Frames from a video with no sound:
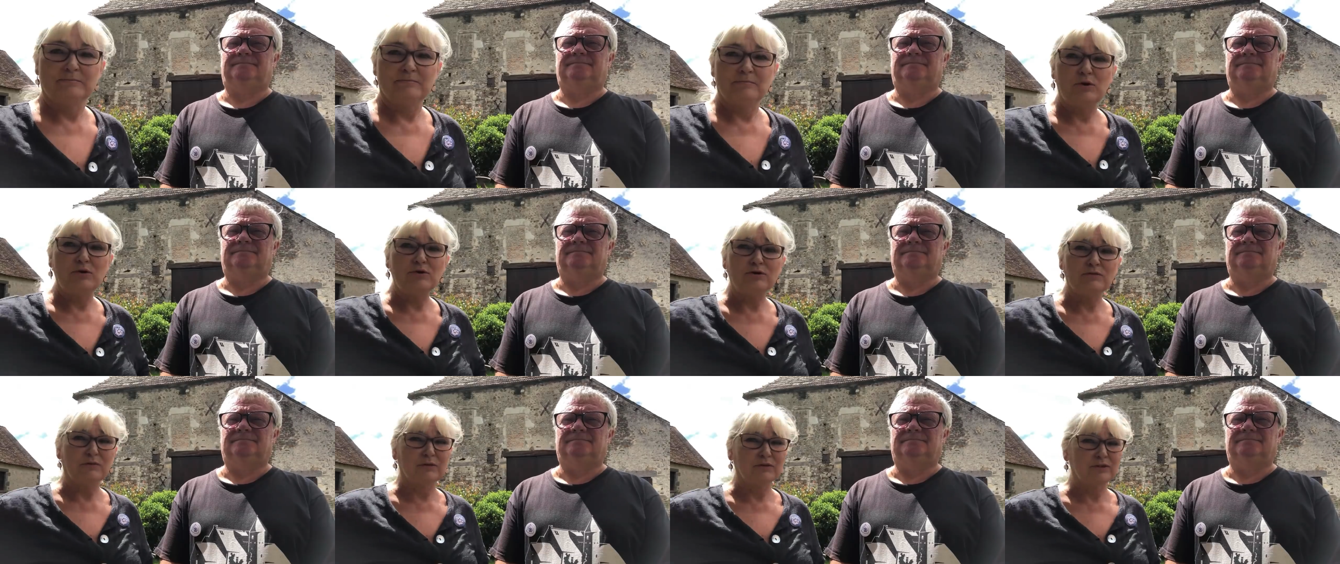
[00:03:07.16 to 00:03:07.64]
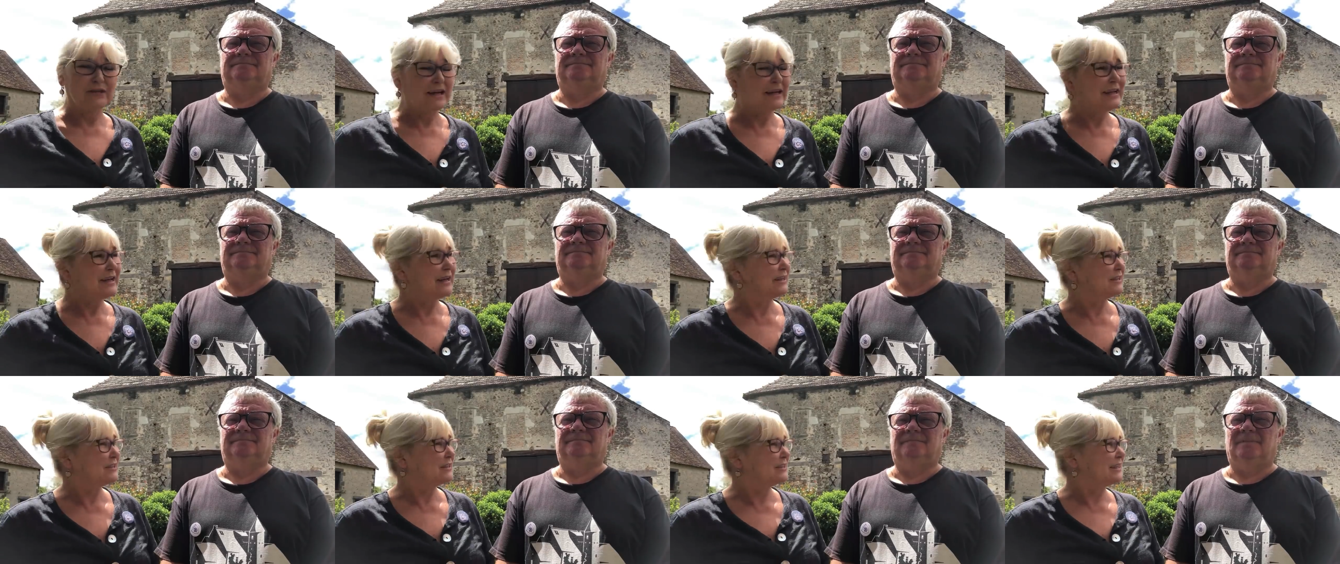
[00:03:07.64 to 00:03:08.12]
Speaker 1: Beautiful day
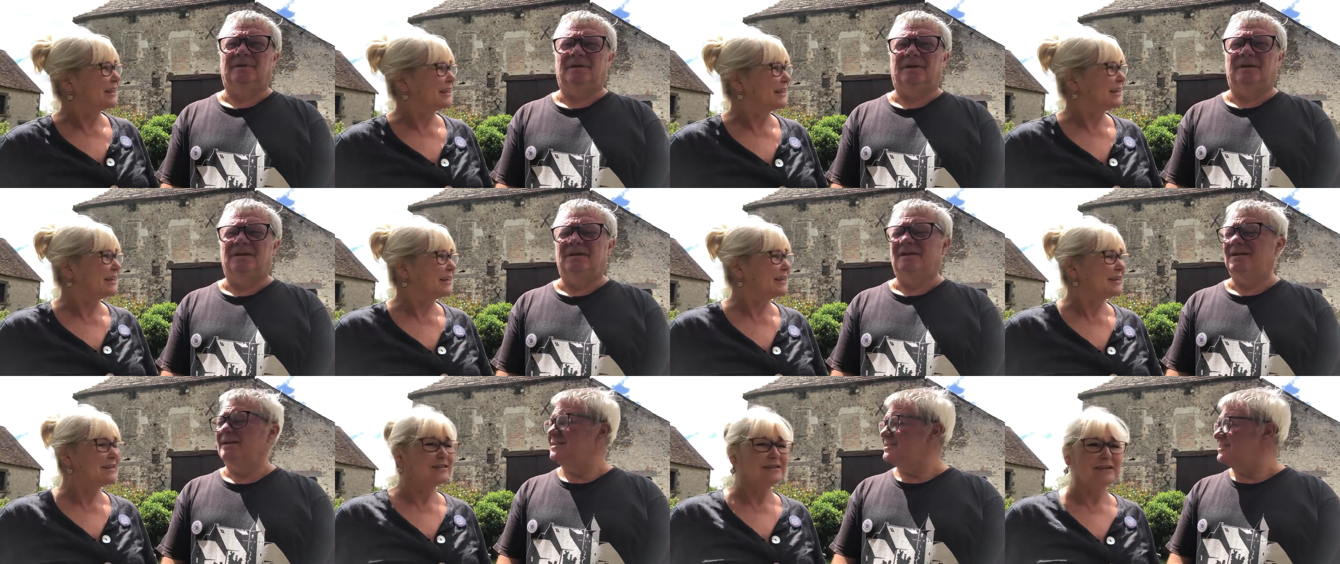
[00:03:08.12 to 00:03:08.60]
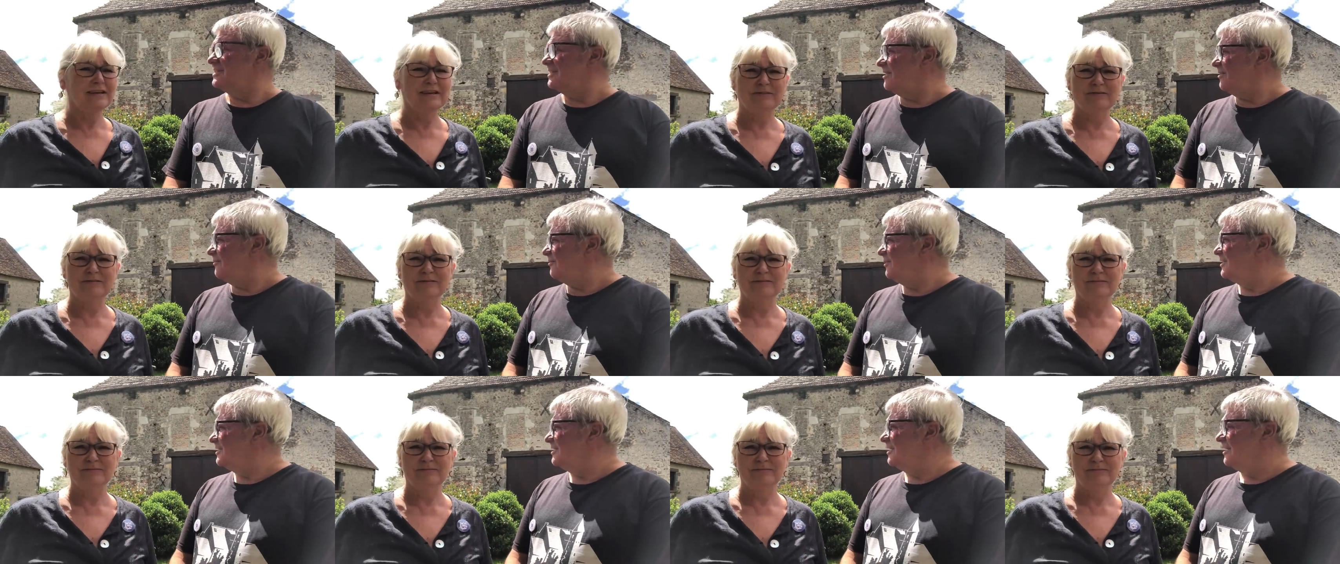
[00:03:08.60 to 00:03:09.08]
here today, Lee, isn't it's it?
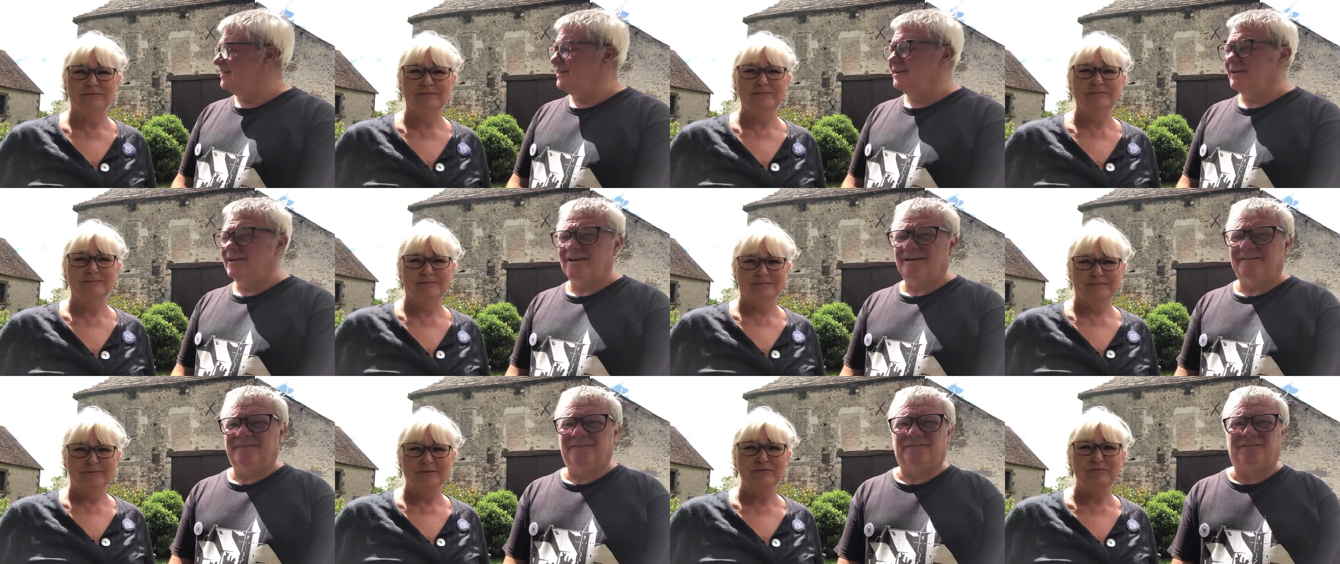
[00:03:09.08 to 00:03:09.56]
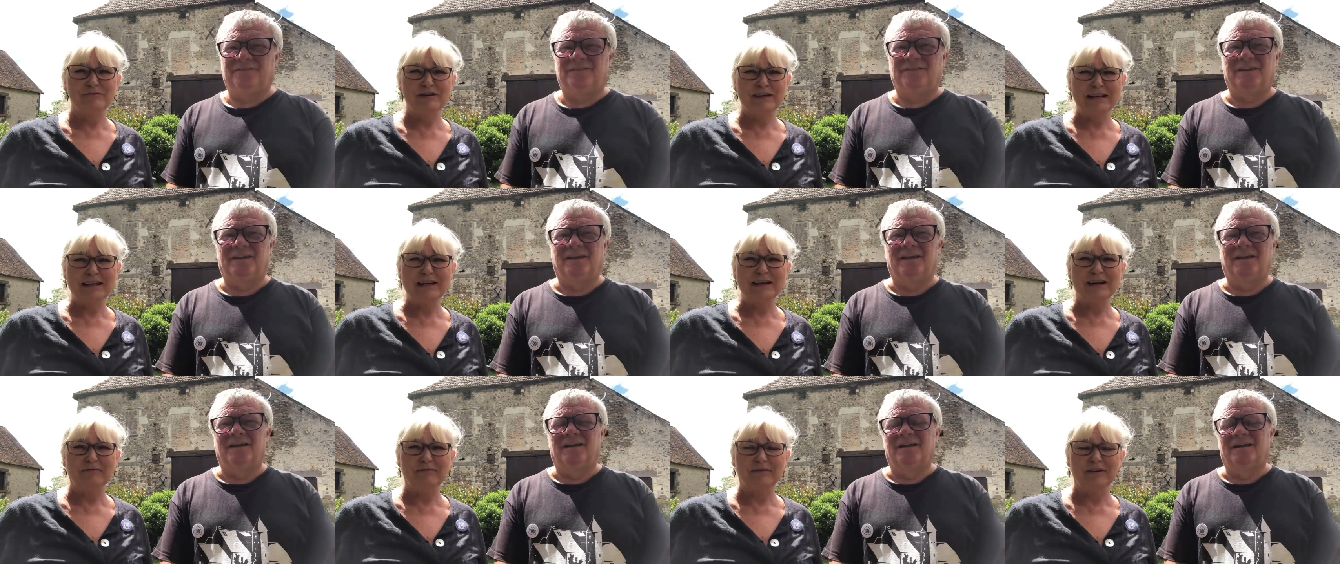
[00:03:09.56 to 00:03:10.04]
Speaker 2: lovely day, yeah.
Speaker 1: It's
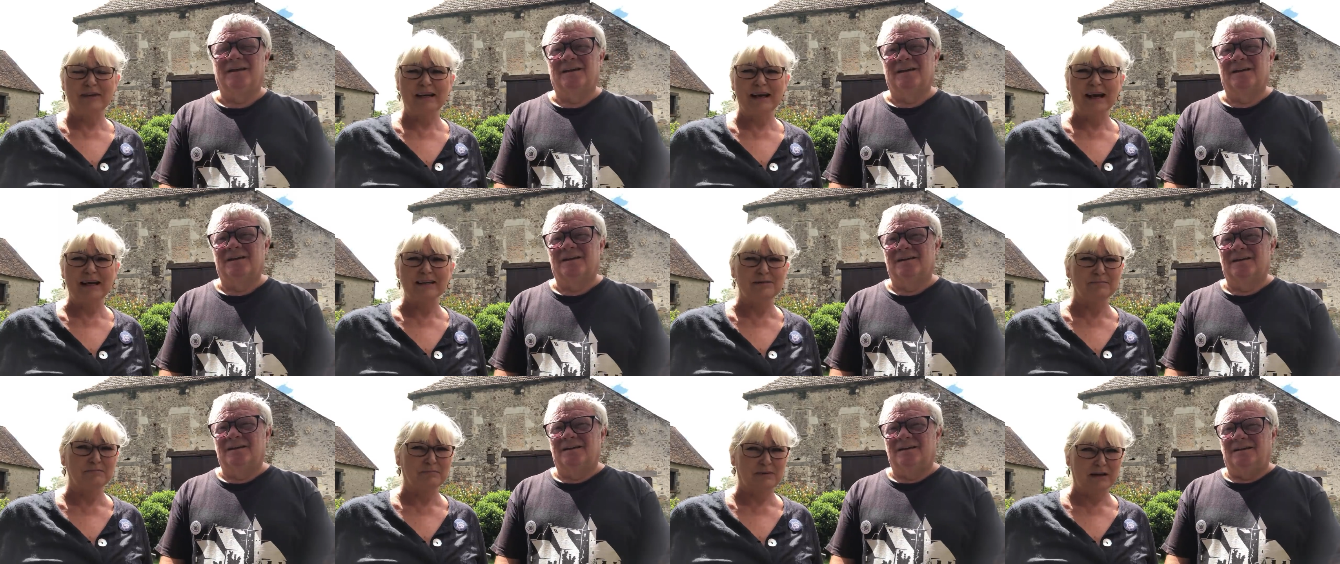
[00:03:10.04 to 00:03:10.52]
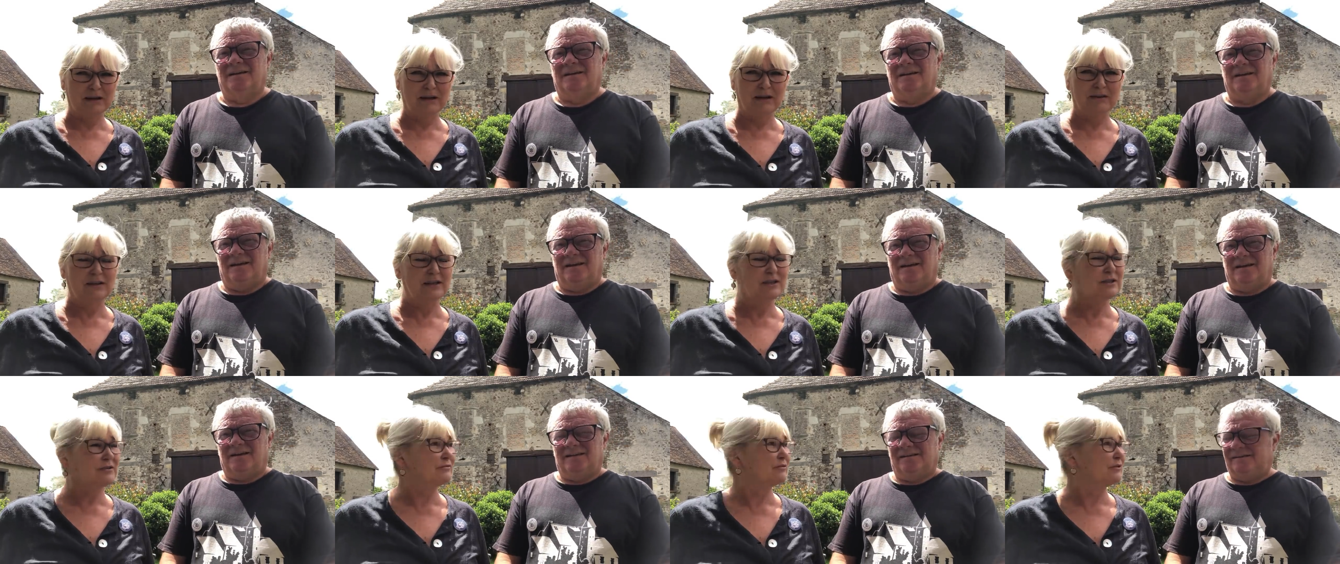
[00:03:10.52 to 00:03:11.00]
really lovely. It hasn't been like
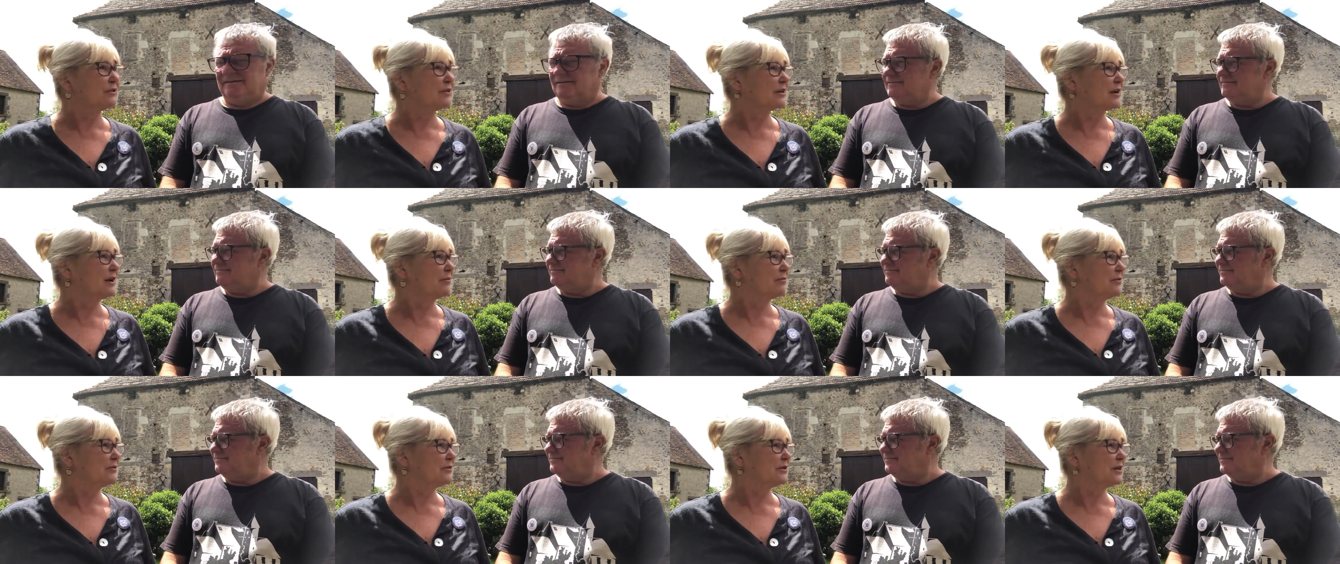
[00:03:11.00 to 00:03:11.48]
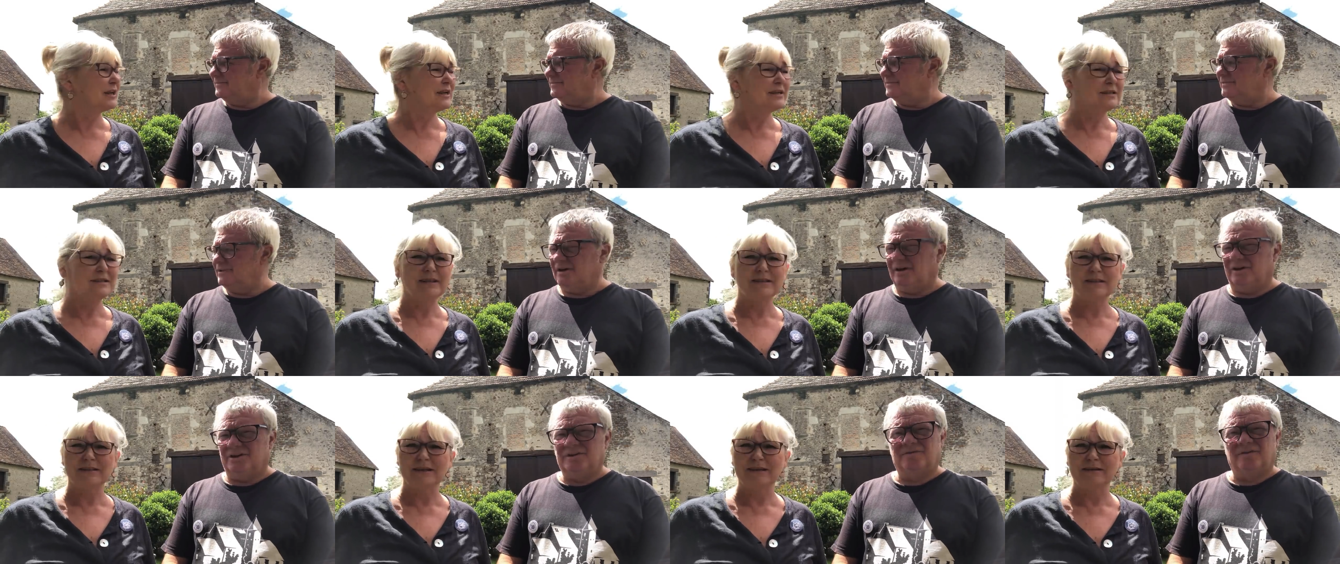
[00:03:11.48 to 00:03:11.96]
this for a couple of days.
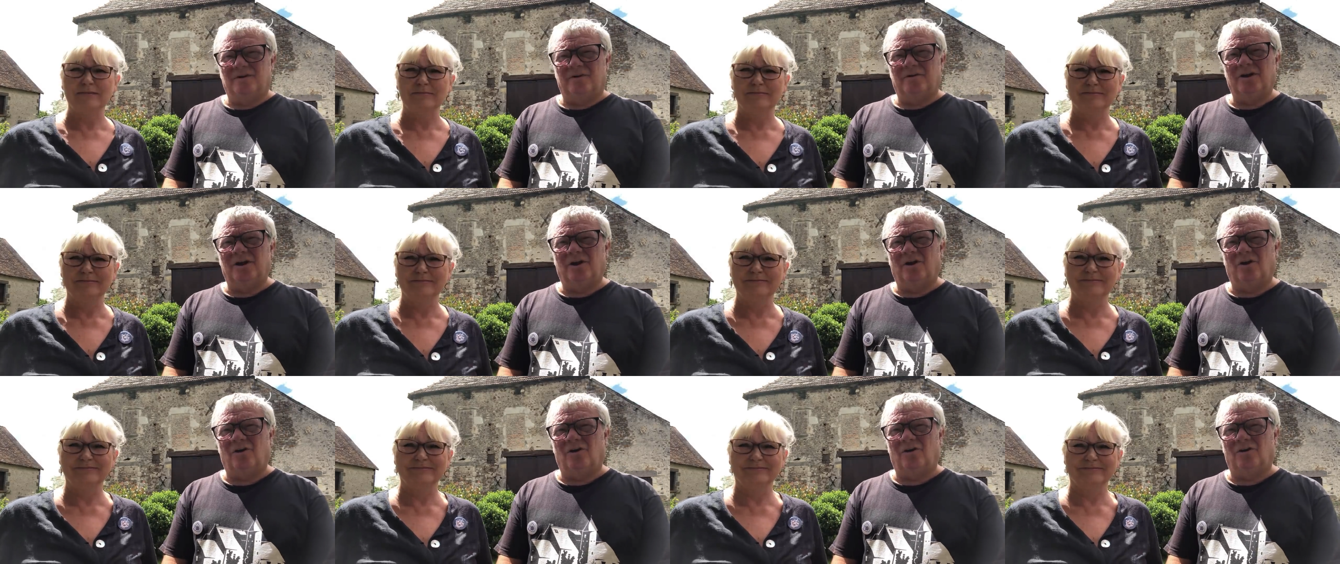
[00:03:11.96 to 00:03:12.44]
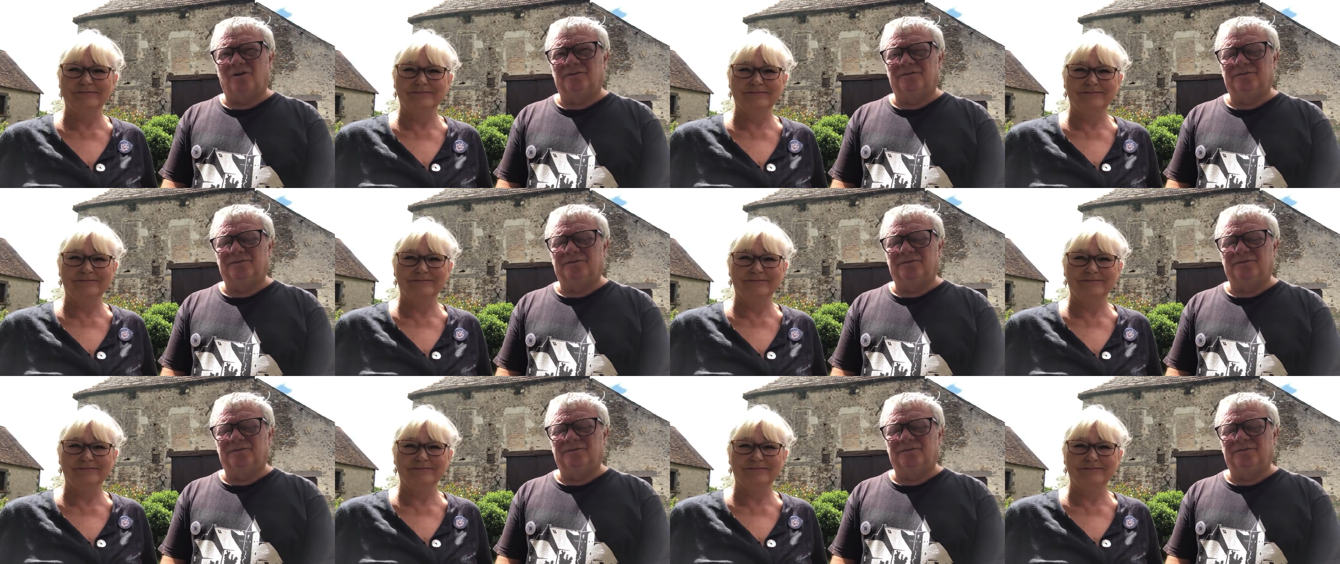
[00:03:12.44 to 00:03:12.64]
No, it's it? very hot.